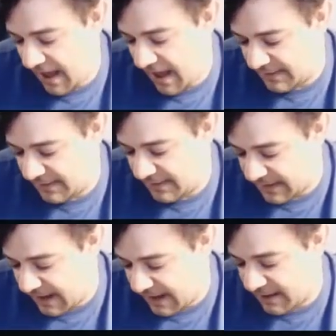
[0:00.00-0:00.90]
And that,
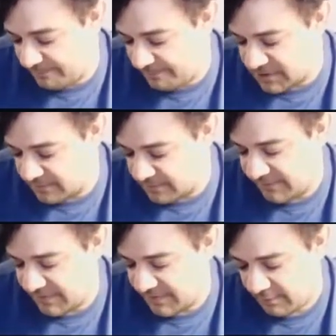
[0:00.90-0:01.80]
I've got a
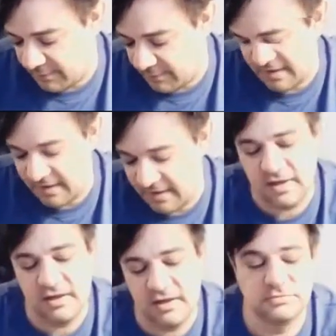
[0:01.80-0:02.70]
bunch of movies like that where he
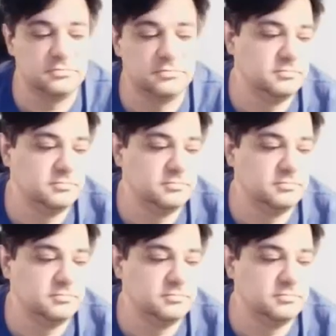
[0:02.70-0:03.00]
does that.